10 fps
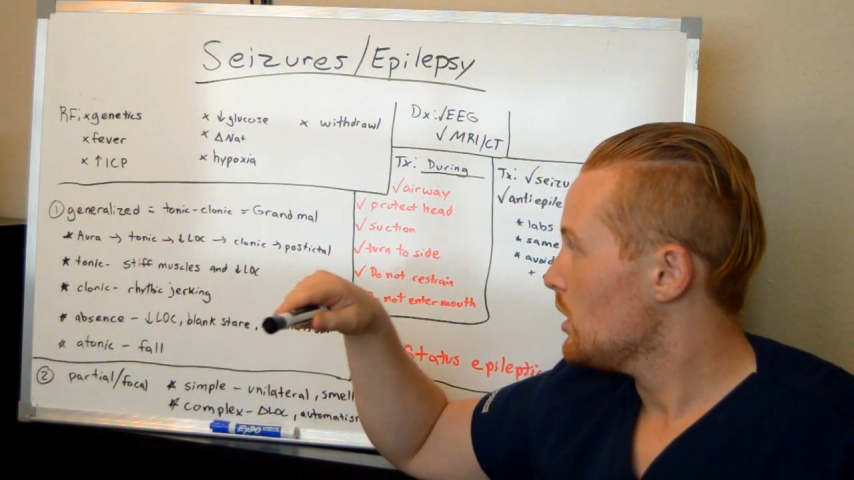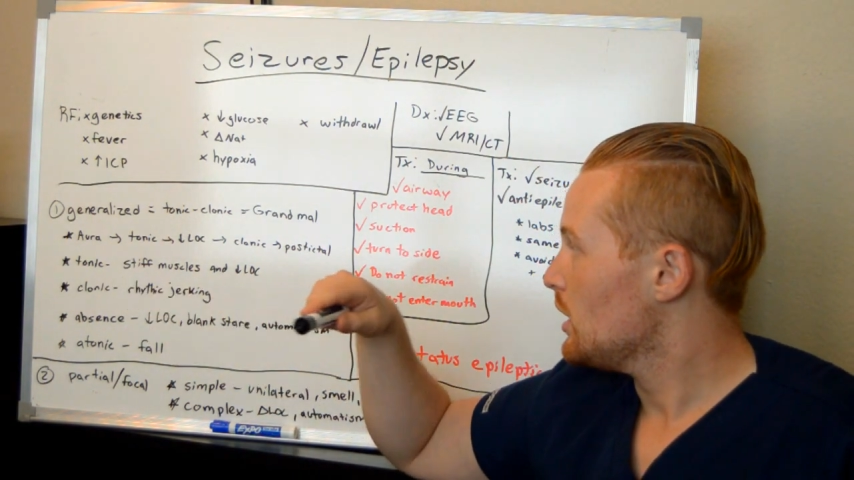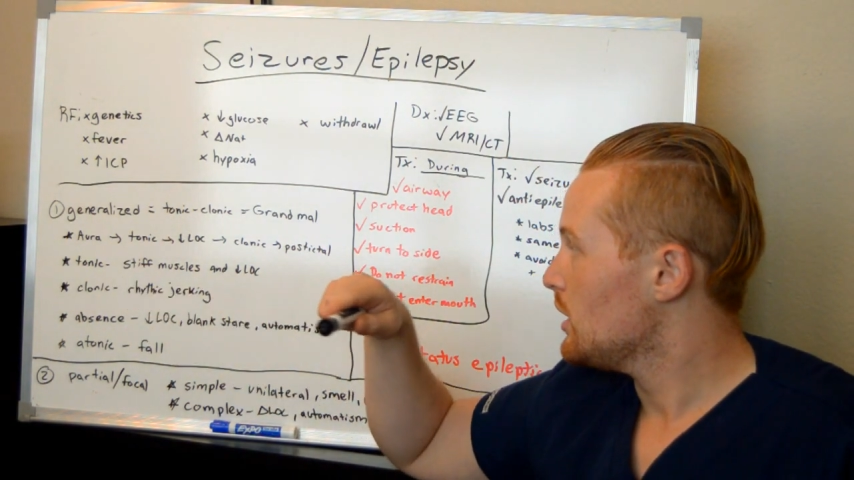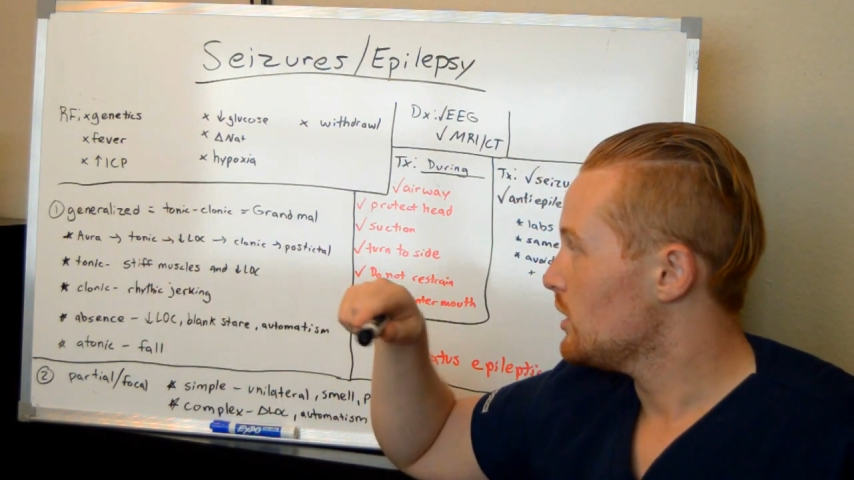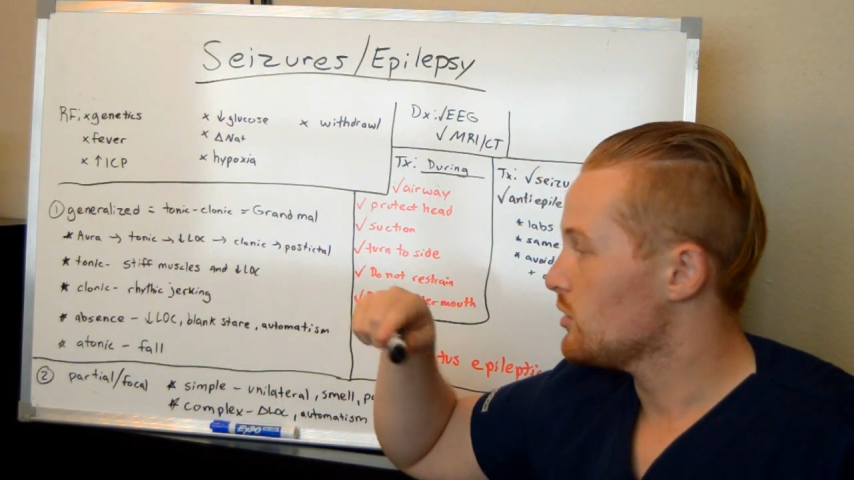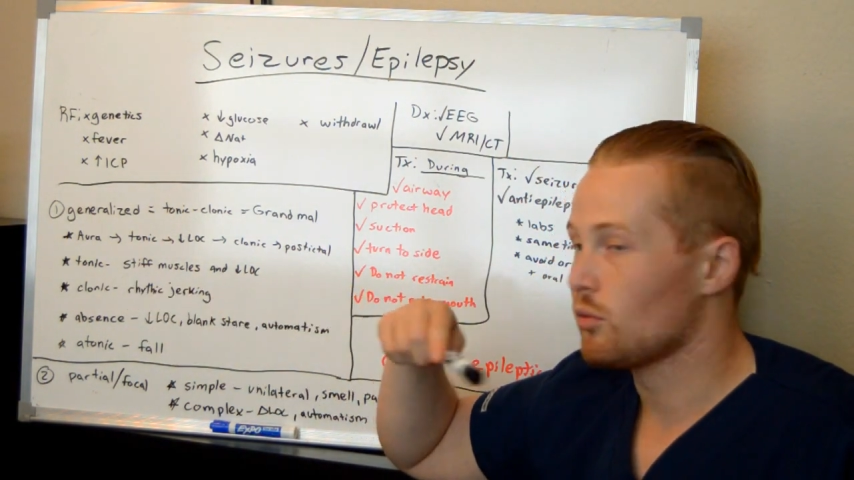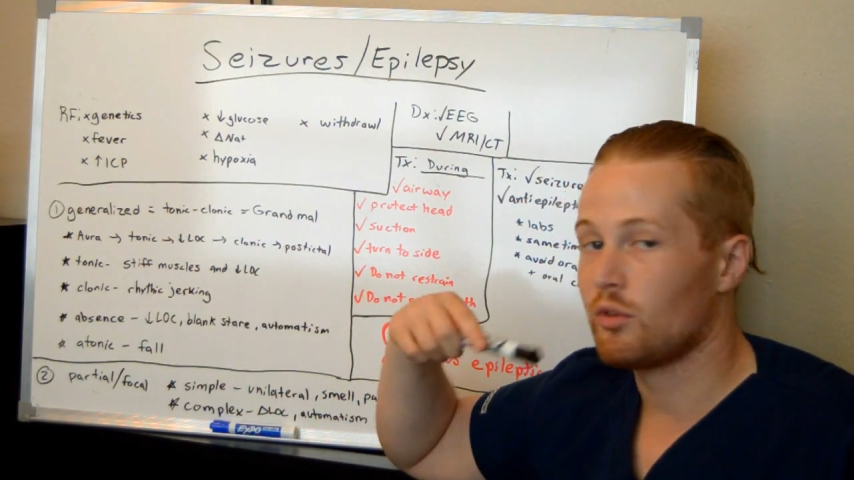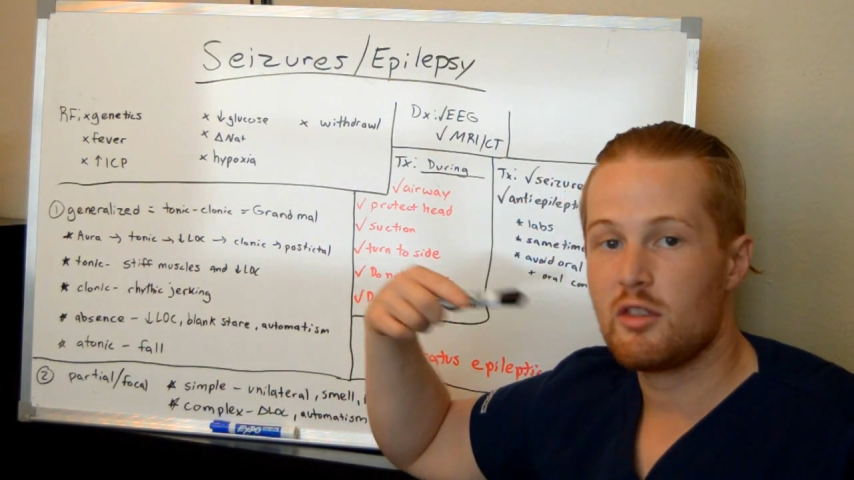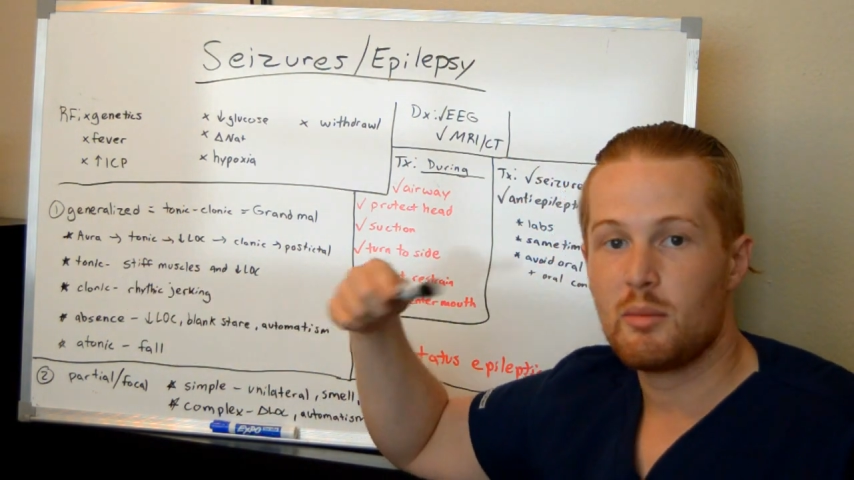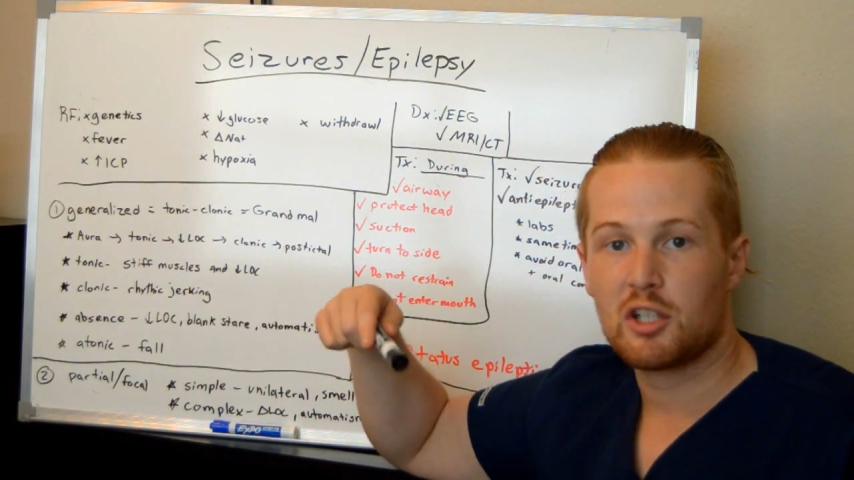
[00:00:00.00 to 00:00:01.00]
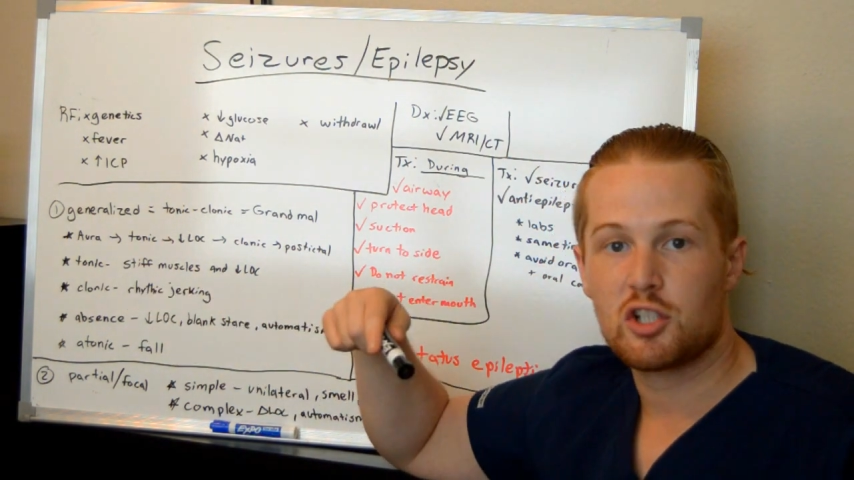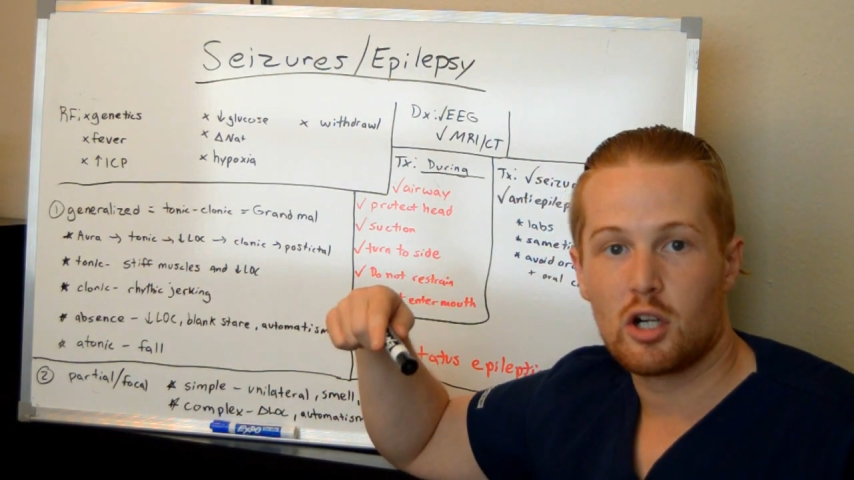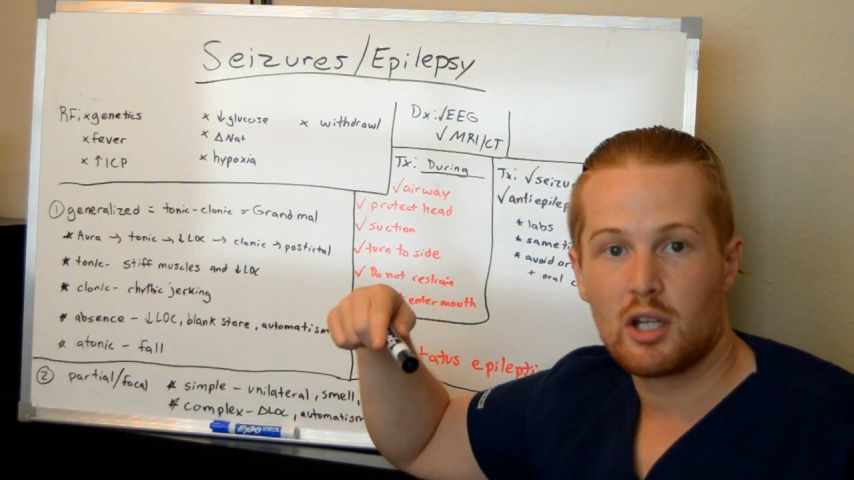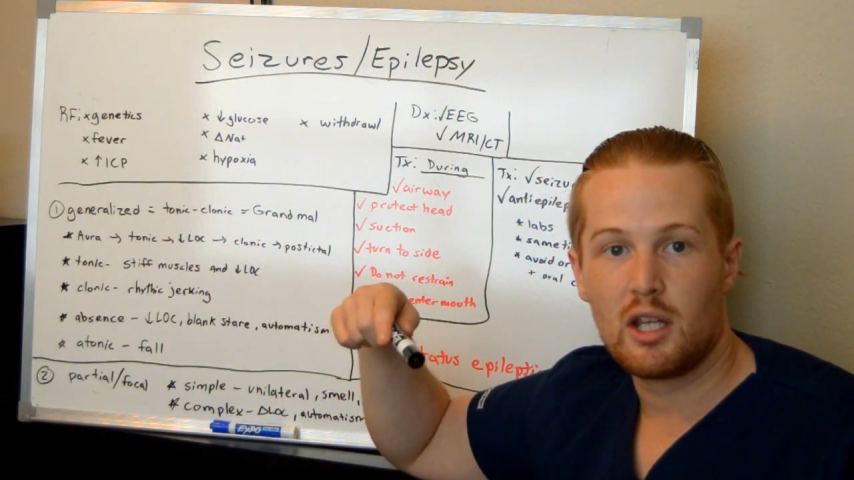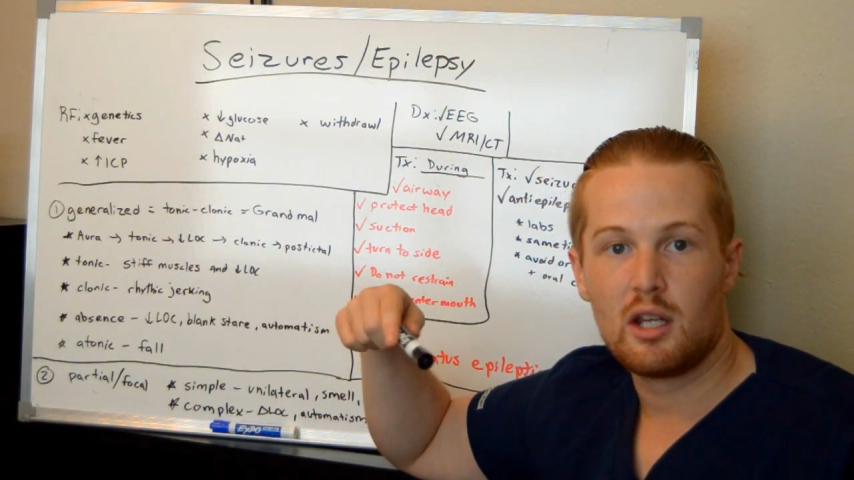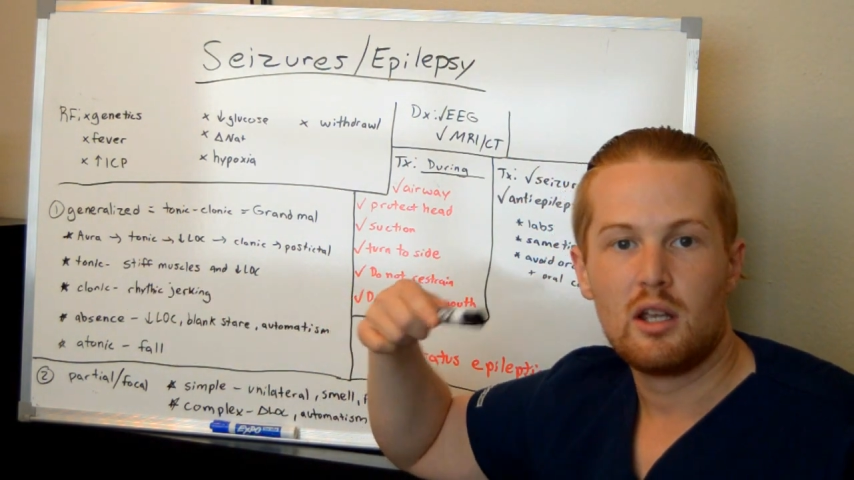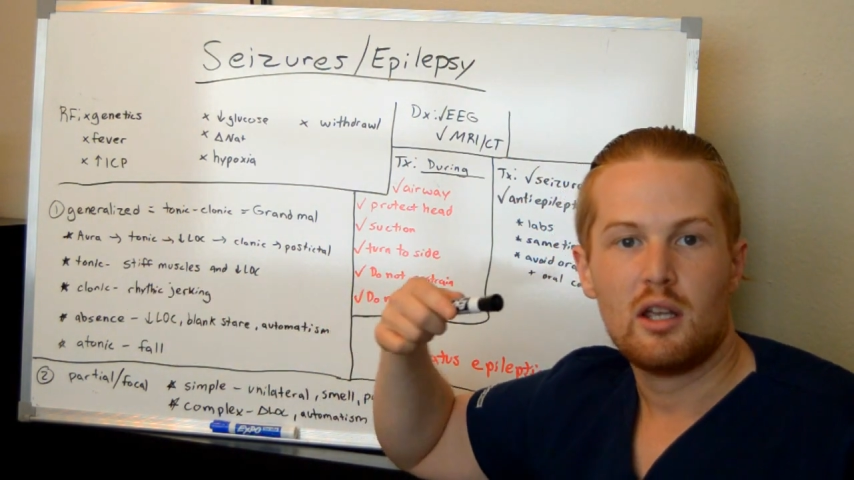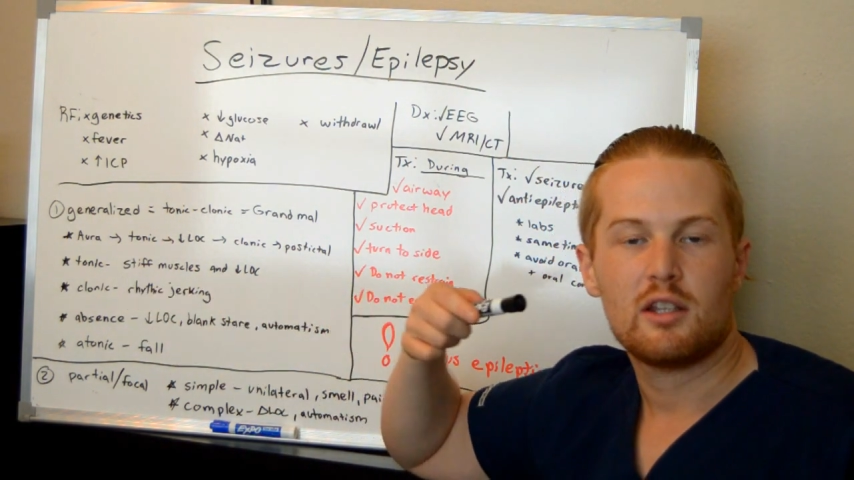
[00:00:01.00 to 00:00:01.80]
is rhythmic jerking.